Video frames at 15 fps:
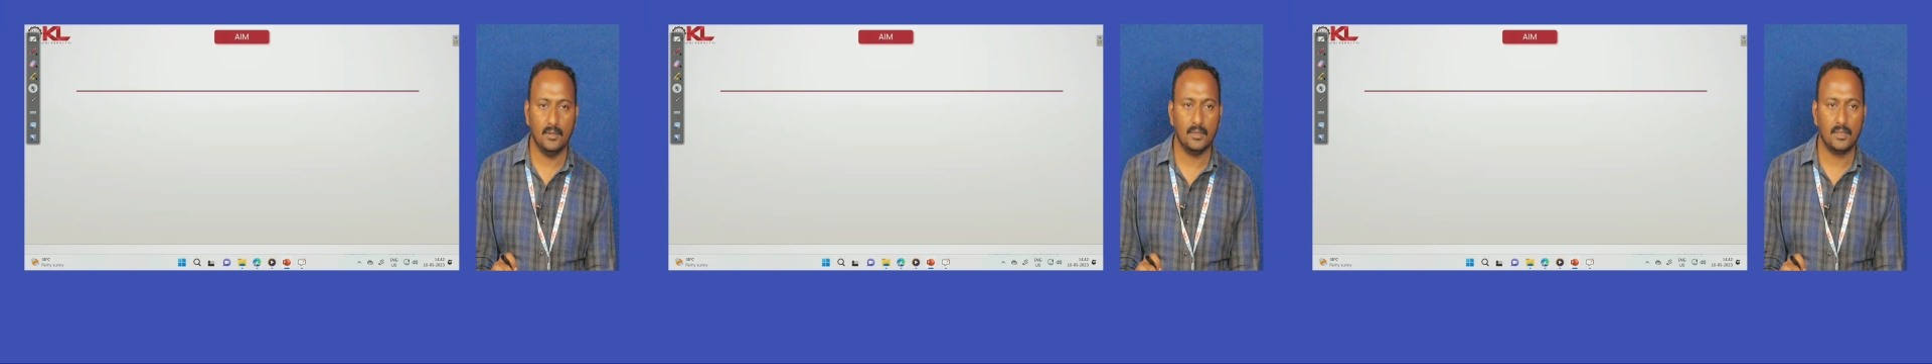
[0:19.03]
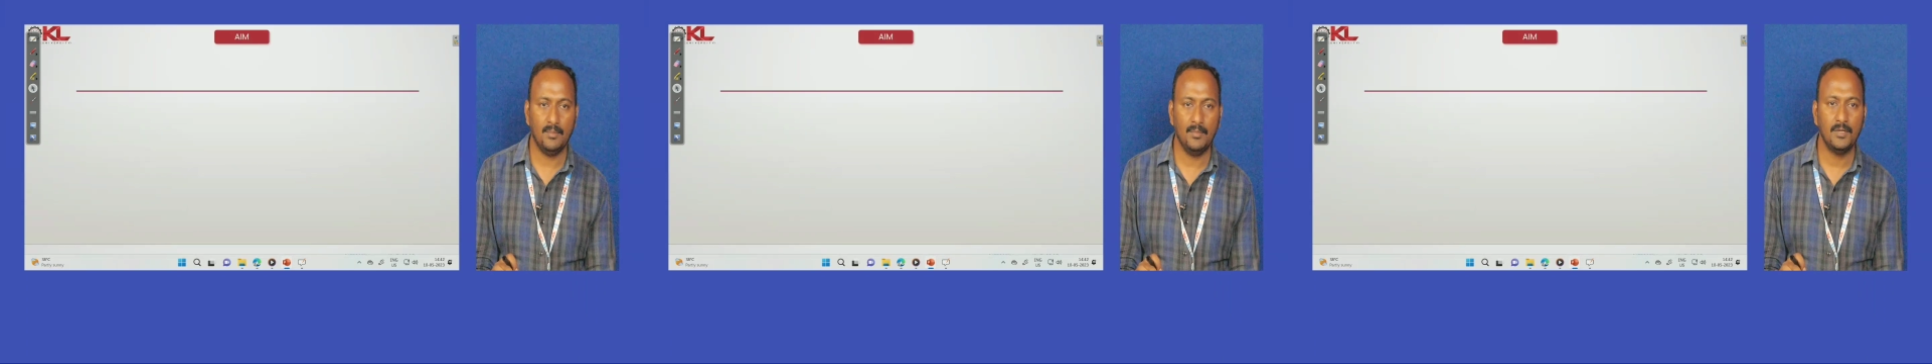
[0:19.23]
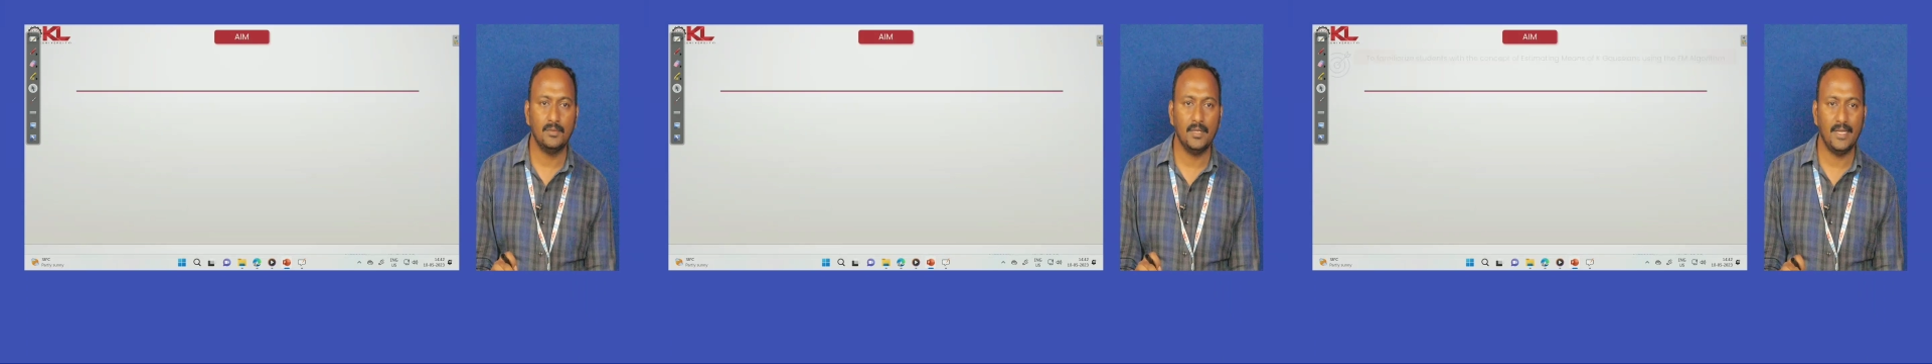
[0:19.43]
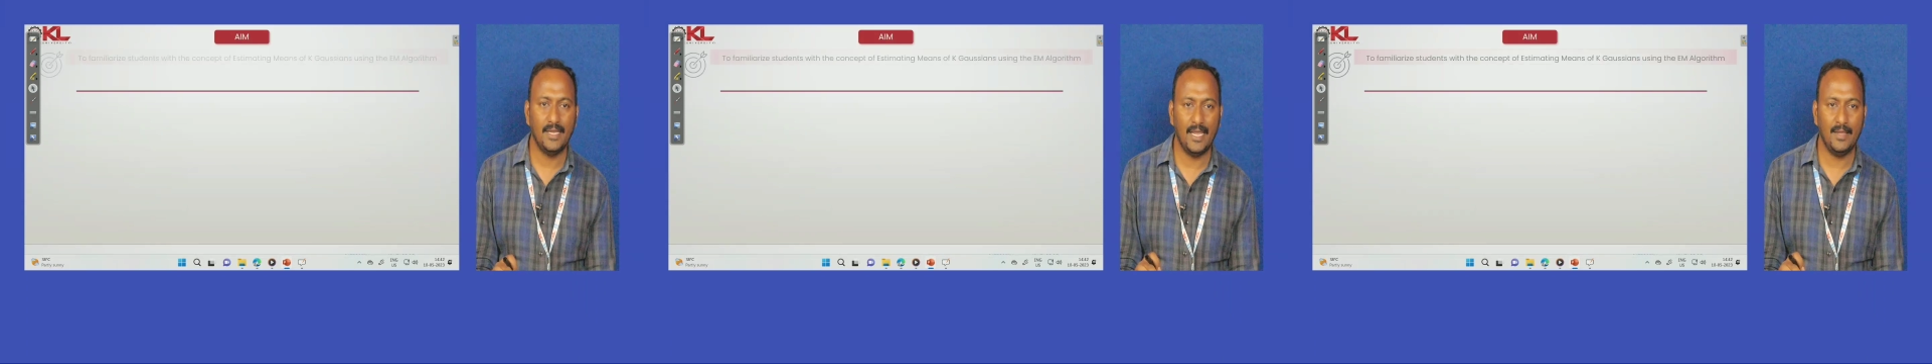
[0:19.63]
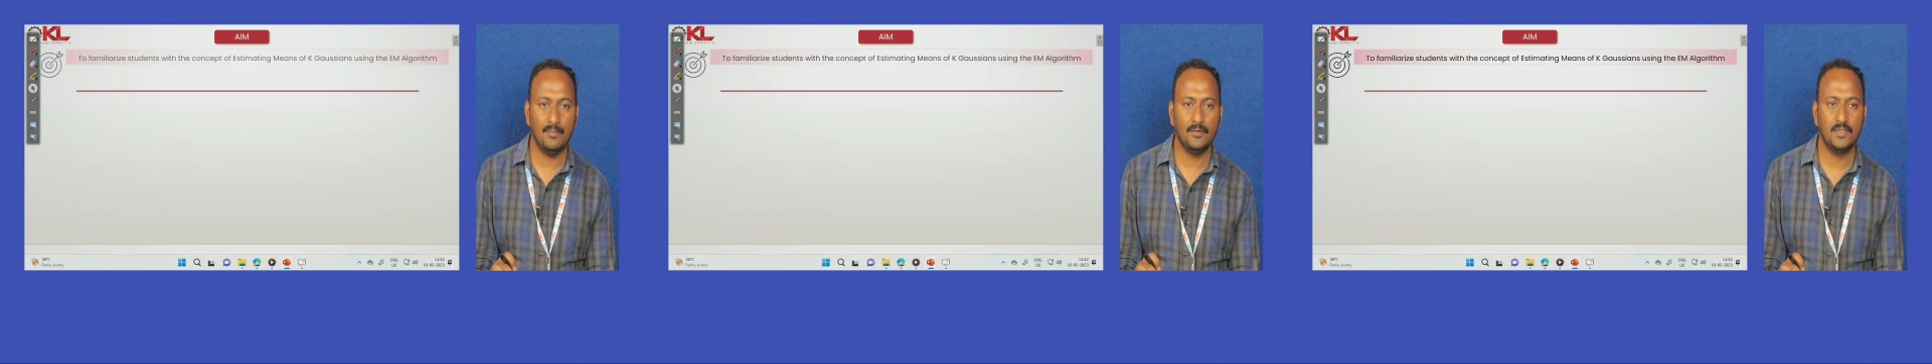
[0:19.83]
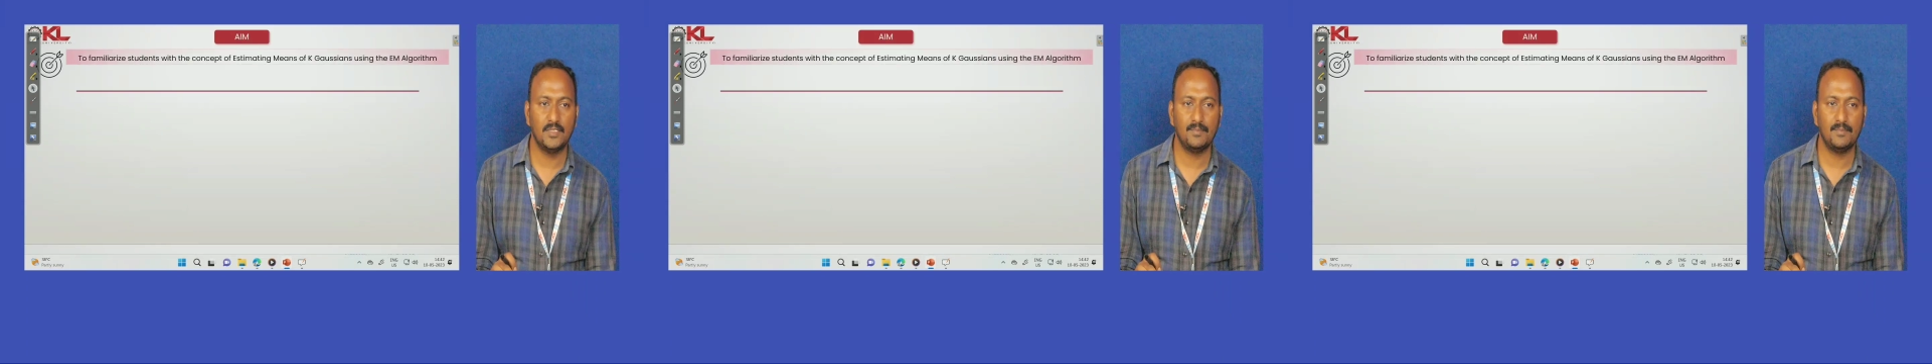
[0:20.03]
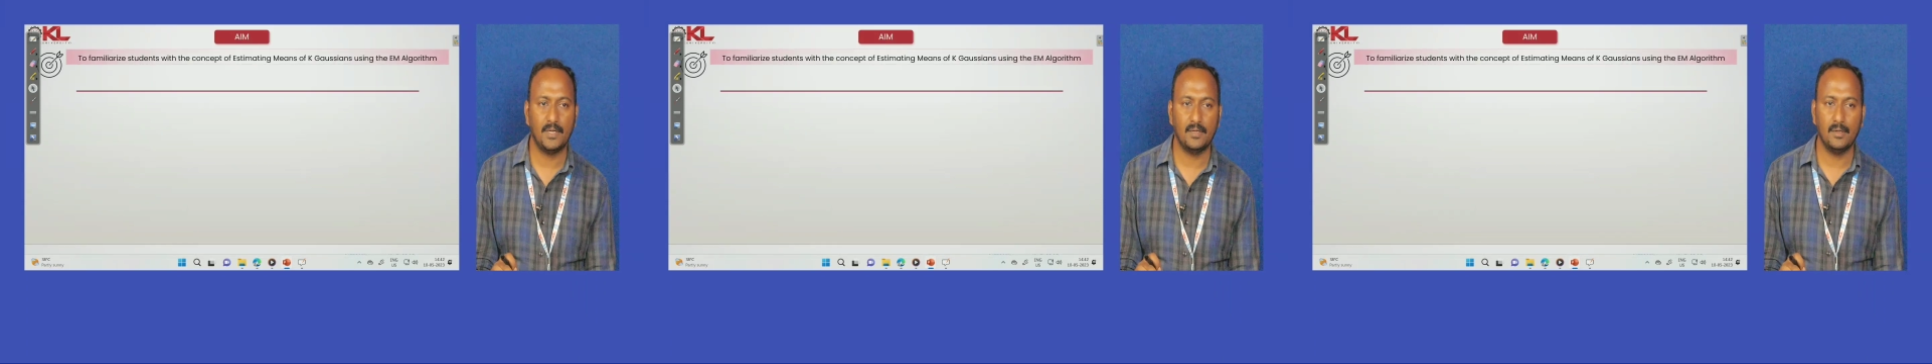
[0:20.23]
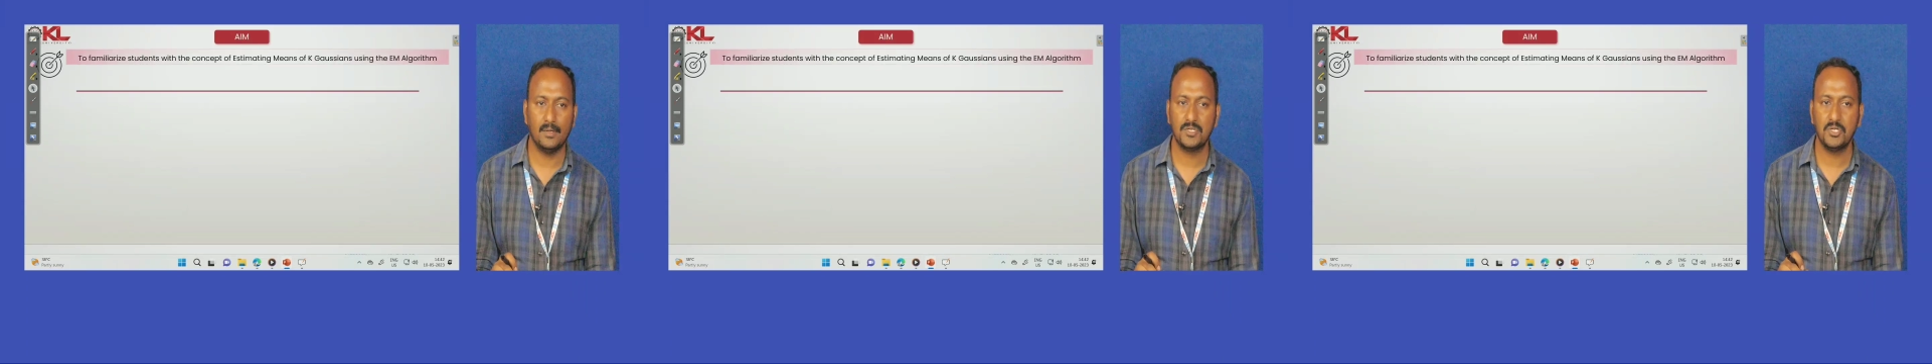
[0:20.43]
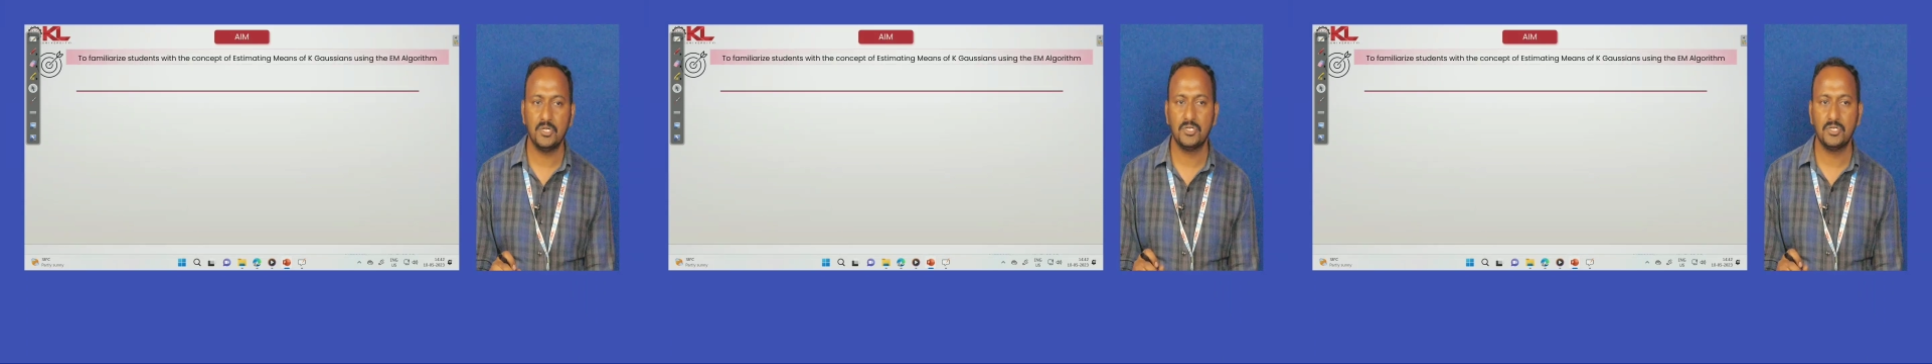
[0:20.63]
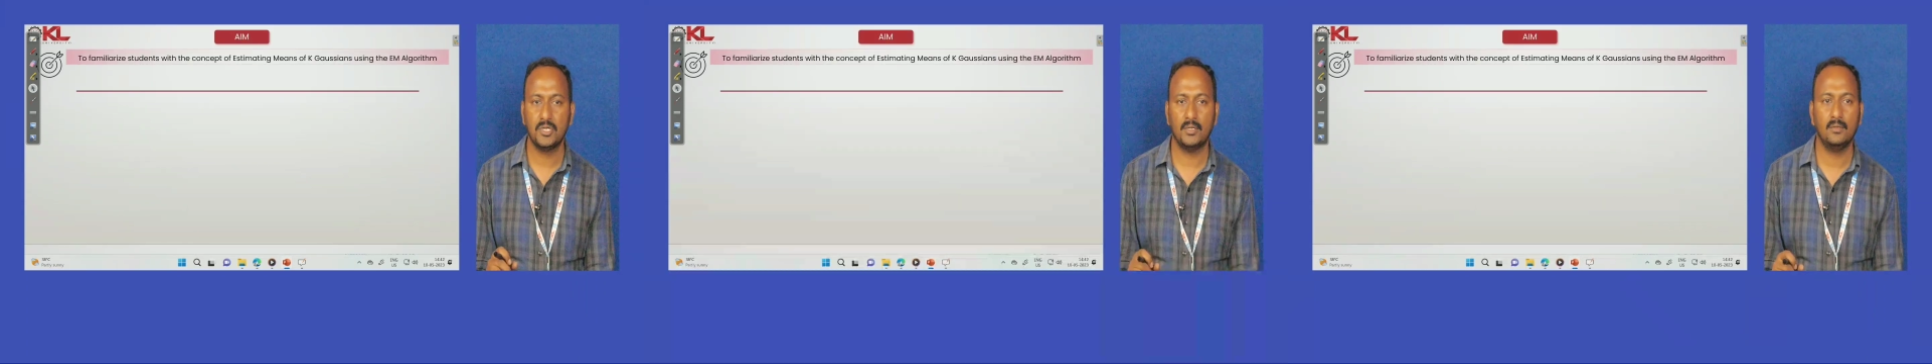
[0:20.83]
Coming to the aim of this particular
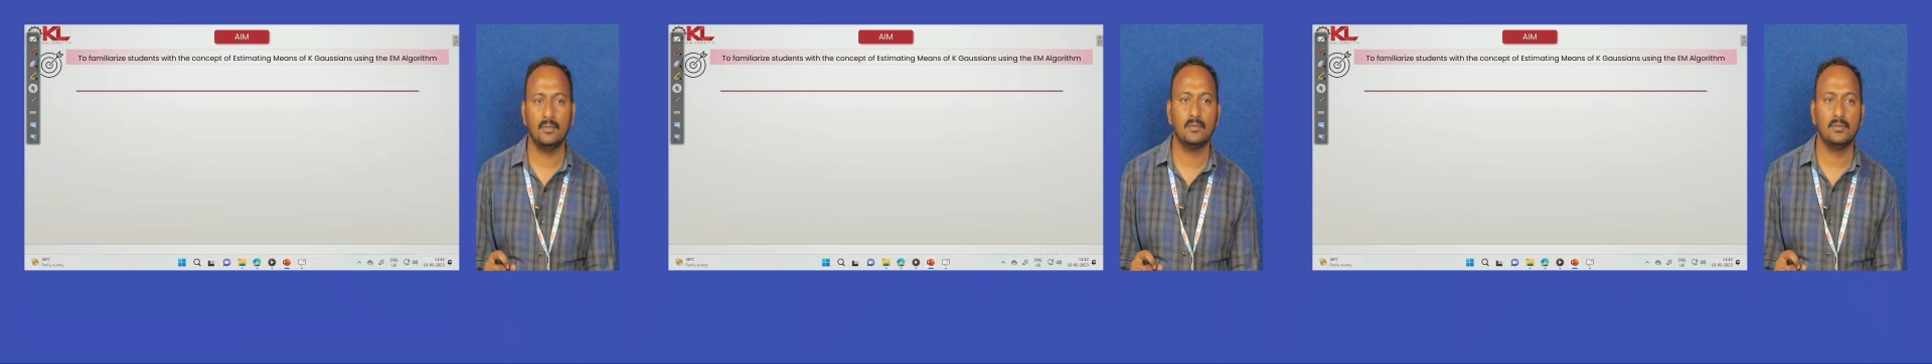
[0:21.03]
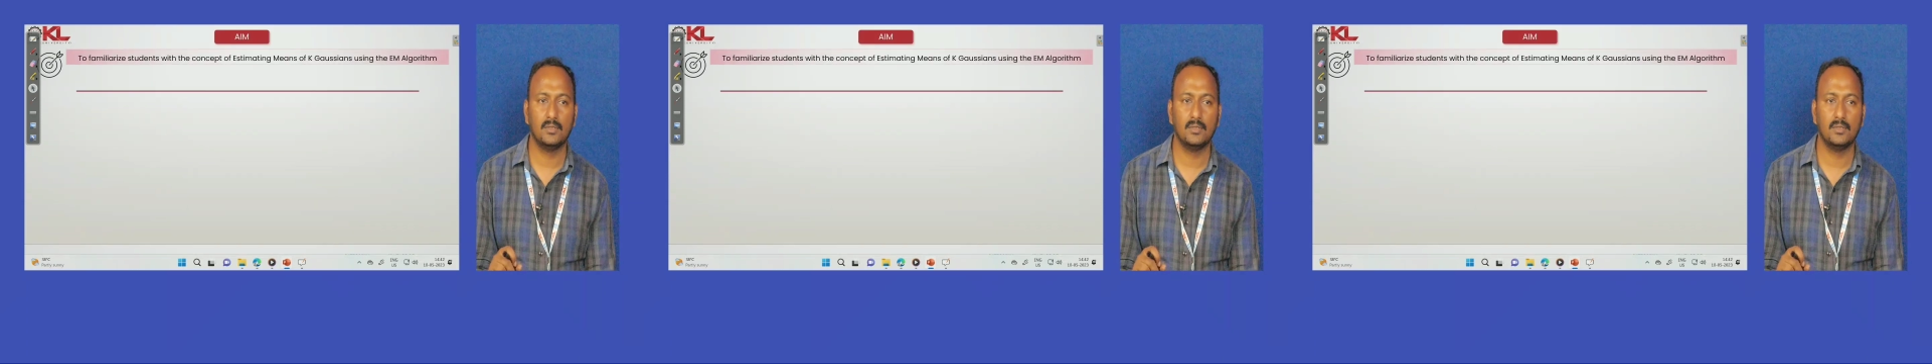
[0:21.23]
session,